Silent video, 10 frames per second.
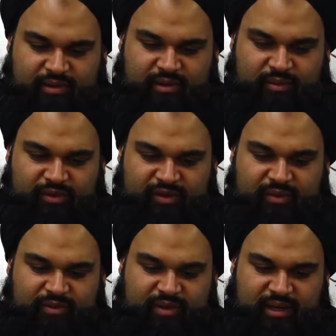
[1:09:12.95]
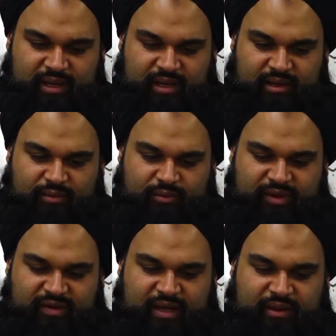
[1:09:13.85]
Muslims in
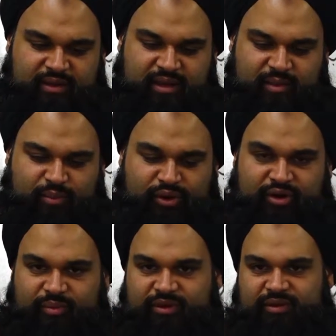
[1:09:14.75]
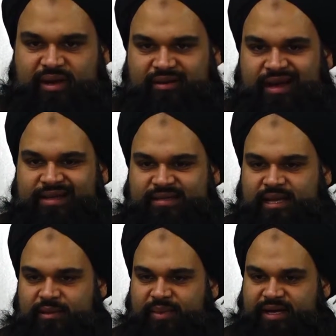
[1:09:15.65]
what's now the border between
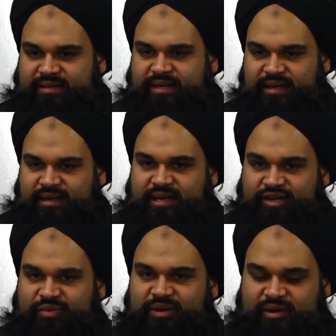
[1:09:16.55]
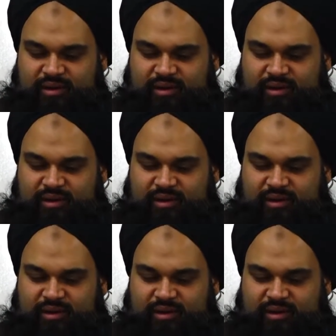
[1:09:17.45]
Afghanistan and Pakistan, in Kashmir,